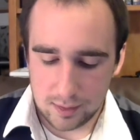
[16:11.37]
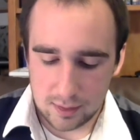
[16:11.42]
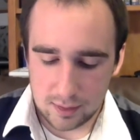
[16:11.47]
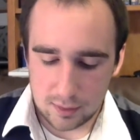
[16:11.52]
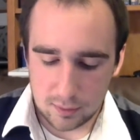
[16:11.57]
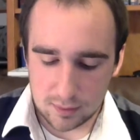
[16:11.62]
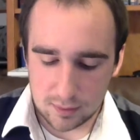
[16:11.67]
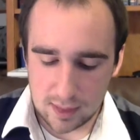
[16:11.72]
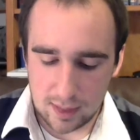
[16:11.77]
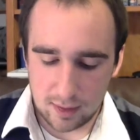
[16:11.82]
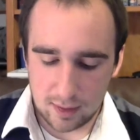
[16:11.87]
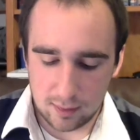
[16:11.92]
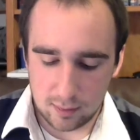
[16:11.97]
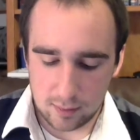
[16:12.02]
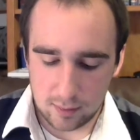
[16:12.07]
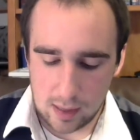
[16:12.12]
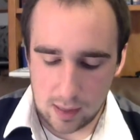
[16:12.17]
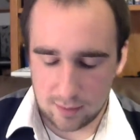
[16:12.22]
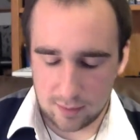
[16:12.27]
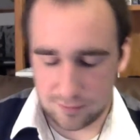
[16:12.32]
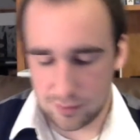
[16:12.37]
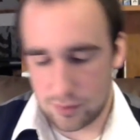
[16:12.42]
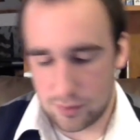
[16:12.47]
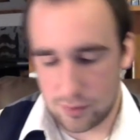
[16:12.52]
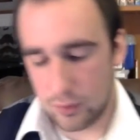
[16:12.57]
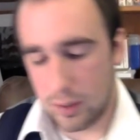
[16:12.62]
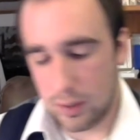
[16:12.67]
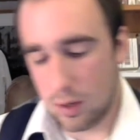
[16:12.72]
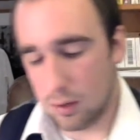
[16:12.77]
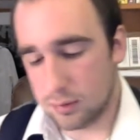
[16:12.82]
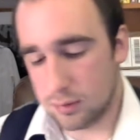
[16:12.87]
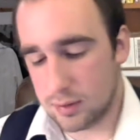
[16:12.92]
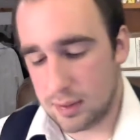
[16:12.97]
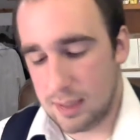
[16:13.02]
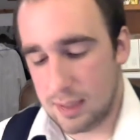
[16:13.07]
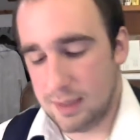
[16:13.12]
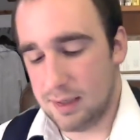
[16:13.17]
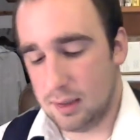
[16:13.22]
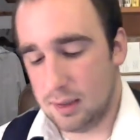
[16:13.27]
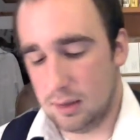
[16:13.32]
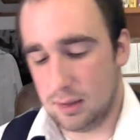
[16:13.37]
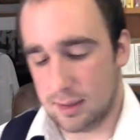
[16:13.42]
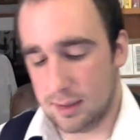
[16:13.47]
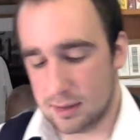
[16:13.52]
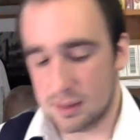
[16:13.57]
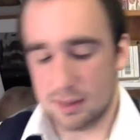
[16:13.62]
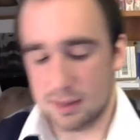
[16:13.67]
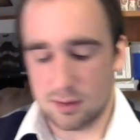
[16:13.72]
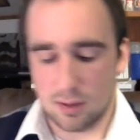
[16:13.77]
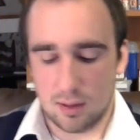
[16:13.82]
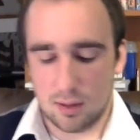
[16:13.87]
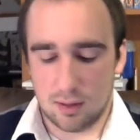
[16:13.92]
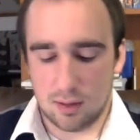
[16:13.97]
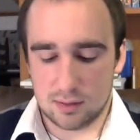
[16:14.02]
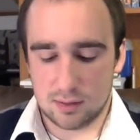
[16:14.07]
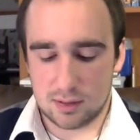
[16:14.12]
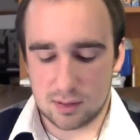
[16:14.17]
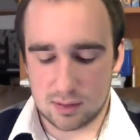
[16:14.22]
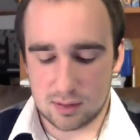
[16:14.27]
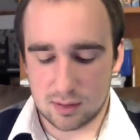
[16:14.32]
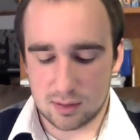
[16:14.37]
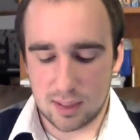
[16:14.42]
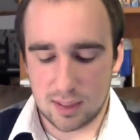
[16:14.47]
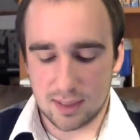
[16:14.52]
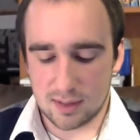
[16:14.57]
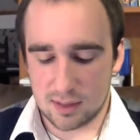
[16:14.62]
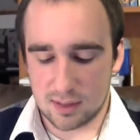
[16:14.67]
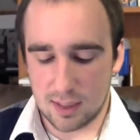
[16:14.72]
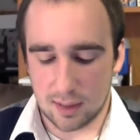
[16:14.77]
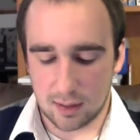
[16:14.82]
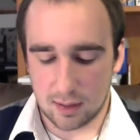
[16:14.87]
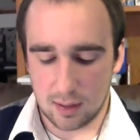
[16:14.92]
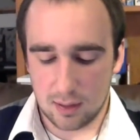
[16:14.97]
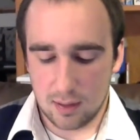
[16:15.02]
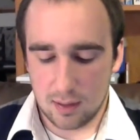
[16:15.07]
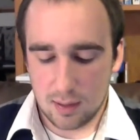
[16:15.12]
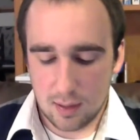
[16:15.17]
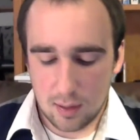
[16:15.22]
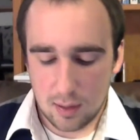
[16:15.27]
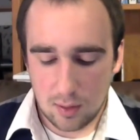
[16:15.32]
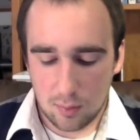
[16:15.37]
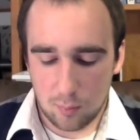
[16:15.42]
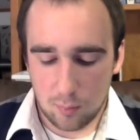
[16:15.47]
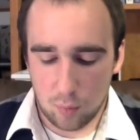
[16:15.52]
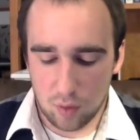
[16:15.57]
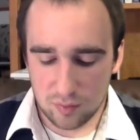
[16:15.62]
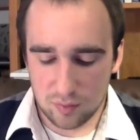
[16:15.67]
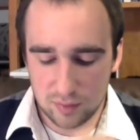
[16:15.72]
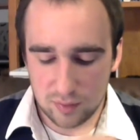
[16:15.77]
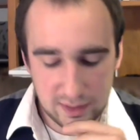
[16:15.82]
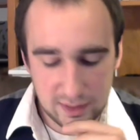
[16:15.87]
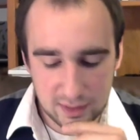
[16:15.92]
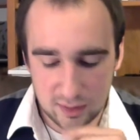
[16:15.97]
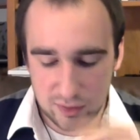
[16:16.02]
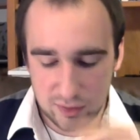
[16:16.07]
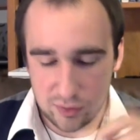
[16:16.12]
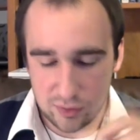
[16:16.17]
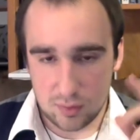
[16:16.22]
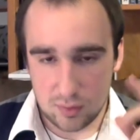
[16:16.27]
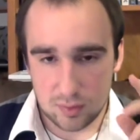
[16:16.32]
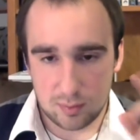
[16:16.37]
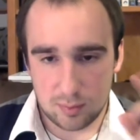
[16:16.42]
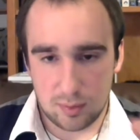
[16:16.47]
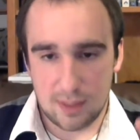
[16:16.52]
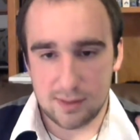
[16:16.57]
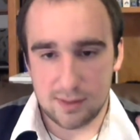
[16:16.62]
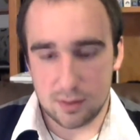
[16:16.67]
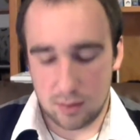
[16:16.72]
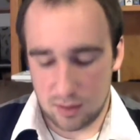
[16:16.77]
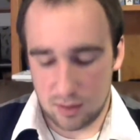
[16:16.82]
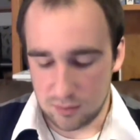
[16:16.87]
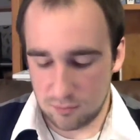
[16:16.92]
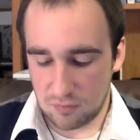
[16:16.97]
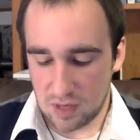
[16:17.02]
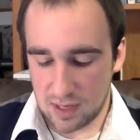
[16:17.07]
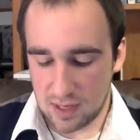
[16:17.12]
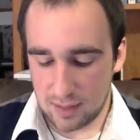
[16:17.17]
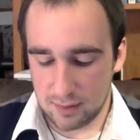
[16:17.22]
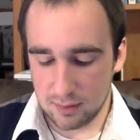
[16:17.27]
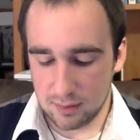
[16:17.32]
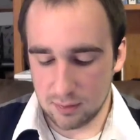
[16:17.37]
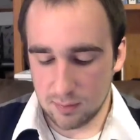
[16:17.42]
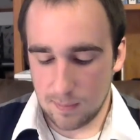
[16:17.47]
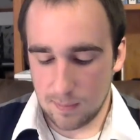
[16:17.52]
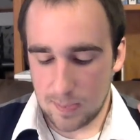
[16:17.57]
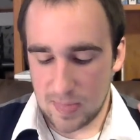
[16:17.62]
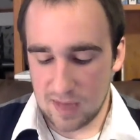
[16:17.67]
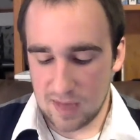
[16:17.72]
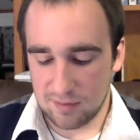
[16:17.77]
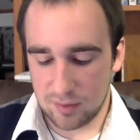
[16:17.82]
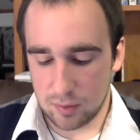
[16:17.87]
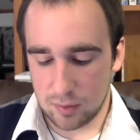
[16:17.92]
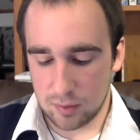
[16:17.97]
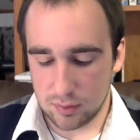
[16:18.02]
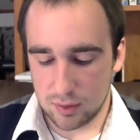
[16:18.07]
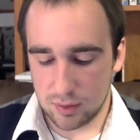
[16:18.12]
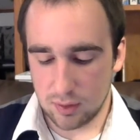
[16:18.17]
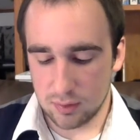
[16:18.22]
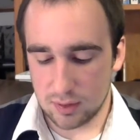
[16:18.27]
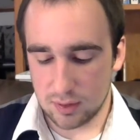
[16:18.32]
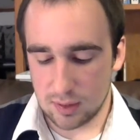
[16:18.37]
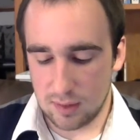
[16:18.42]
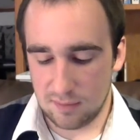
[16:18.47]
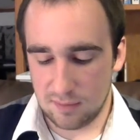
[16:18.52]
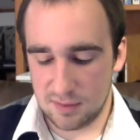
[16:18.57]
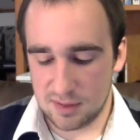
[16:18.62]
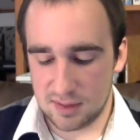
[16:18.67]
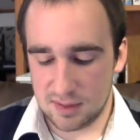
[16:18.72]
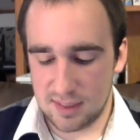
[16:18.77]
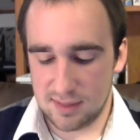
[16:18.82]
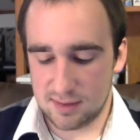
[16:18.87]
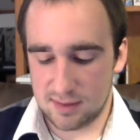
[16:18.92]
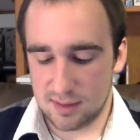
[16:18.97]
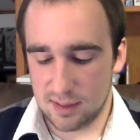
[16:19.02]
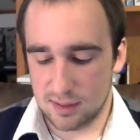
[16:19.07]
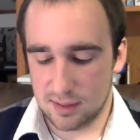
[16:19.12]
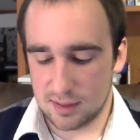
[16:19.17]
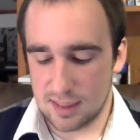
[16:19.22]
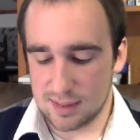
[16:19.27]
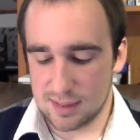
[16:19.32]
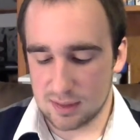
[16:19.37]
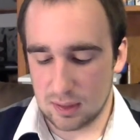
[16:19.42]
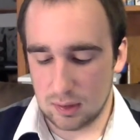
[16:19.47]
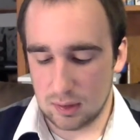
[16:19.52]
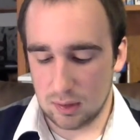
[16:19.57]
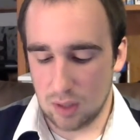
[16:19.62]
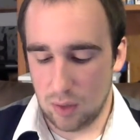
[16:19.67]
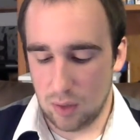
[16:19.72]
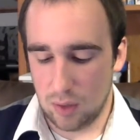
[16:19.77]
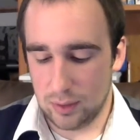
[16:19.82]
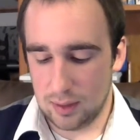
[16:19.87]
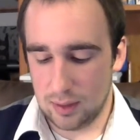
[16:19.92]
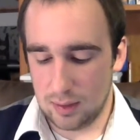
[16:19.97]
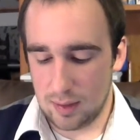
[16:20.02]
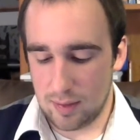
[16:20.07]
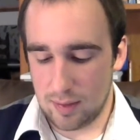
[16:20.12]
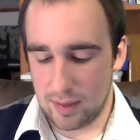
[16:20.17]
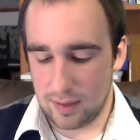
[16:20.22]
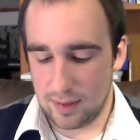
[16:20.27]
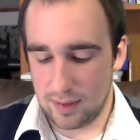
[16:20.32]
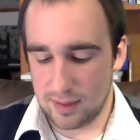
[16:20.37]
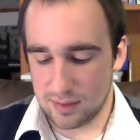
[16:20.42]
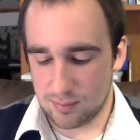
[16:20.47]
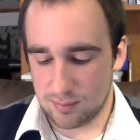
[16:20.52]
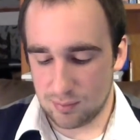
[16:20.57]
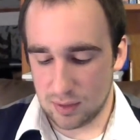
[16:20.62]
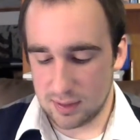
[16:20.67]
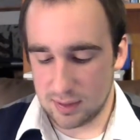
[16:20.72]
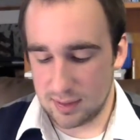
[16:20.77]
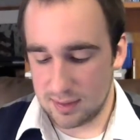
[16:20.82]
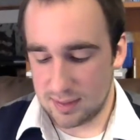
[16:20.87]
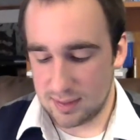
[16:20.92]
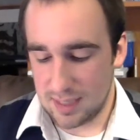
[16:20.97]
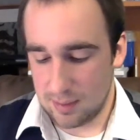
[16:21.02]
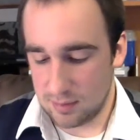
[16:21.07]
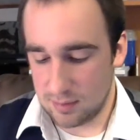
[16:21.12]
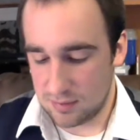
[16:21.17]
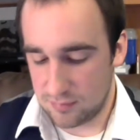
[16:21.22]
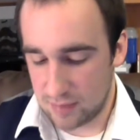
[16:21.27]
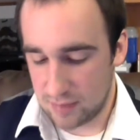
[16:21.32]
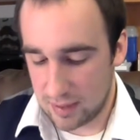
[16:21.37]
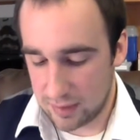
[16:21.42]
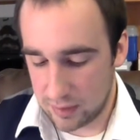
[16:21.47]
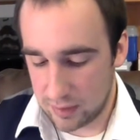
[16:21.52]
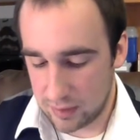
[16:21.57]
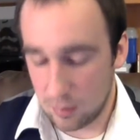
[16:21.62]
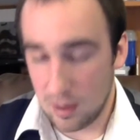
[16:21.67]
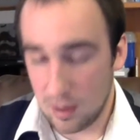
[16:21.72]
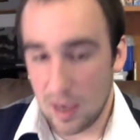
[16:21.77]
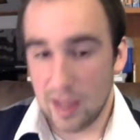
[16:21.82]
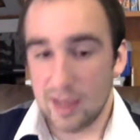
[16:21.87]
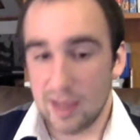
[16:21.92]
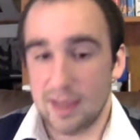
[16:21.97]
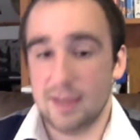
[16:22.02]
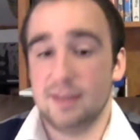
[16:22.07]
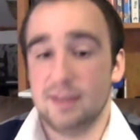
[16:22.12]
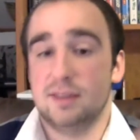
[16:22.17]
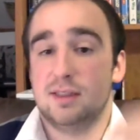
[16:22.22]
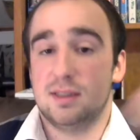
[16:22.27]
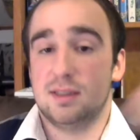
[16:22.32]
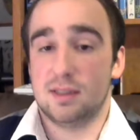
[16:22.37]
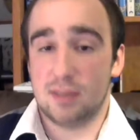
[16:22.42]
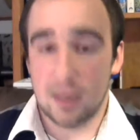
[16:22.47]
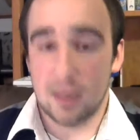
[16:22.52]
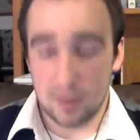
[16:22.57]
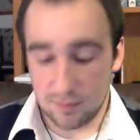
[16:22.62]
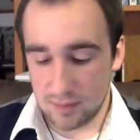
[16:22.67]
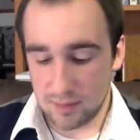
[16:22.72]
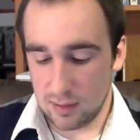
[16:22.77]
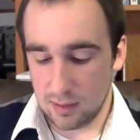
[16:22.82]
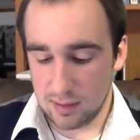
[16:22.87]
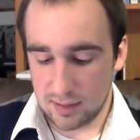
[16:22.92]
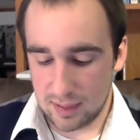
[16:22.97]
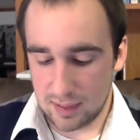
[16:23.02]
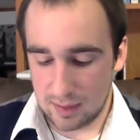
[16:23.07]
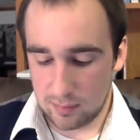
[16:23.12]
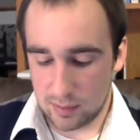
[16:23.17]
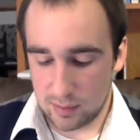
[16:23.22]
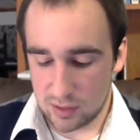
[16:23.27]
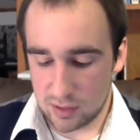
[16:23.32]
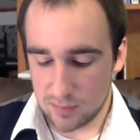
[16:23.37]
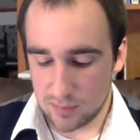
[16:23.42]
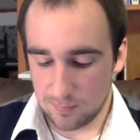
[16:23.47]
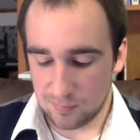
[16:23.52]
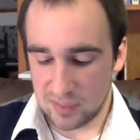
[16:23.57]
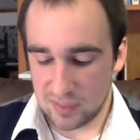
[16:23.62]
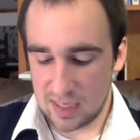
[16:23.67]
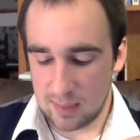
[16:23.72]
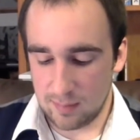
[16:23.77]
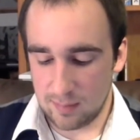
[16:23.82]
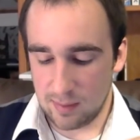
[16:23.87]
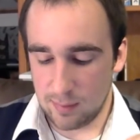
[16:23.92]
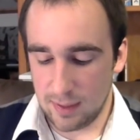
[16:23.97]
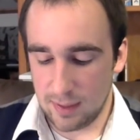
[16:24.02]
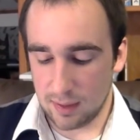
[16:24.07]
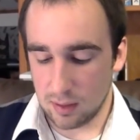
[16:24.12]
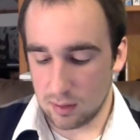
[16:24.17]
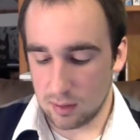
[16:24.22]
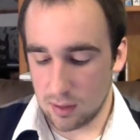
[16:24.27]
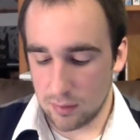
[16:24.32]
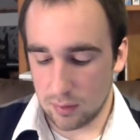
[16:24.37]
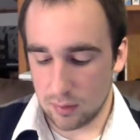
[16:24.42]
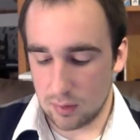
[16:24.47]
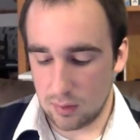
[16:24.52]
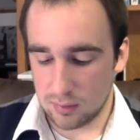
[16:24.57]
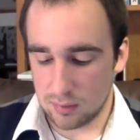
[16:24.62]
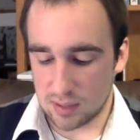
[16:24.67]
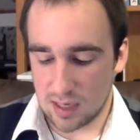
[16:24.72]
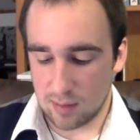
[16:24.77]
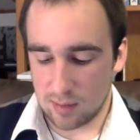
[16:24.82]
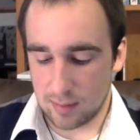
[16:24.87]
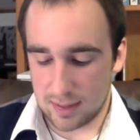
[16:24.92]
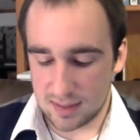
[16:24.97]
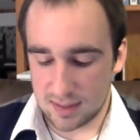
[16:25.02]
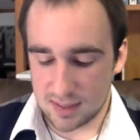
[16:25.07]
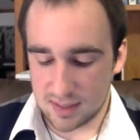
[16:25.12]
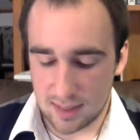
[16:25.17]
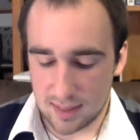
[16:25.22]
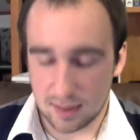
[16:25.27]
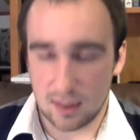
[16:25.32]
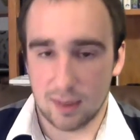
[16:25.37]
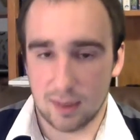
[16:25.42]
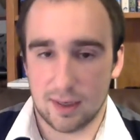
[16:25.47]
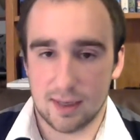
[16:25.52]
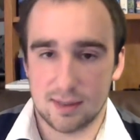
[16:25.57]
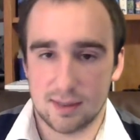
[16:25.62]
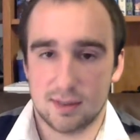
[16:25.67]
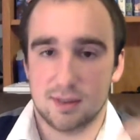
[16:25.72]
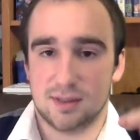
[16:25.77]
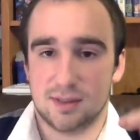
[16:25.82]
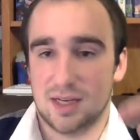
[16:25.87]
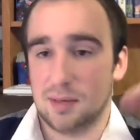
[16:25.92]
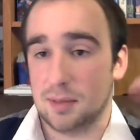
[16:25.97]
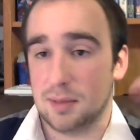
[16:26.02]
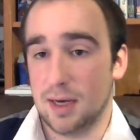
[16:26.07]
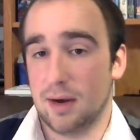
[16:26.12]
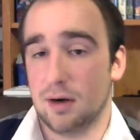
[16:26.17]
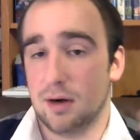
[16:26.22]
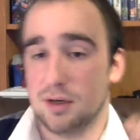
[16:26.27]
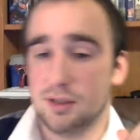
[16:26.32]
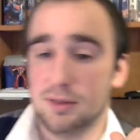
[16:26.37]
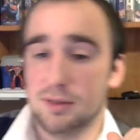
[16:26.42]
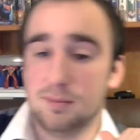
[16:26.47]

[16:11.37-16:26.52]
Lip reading: He's got it for 3 alternating clicks. It's called Snick Snick. Wolverine can use Blades Claw's Fangs. If the result of his d6 is lower than his printed damage value, instead of dealing damage, he may make another close combat attack against the same character.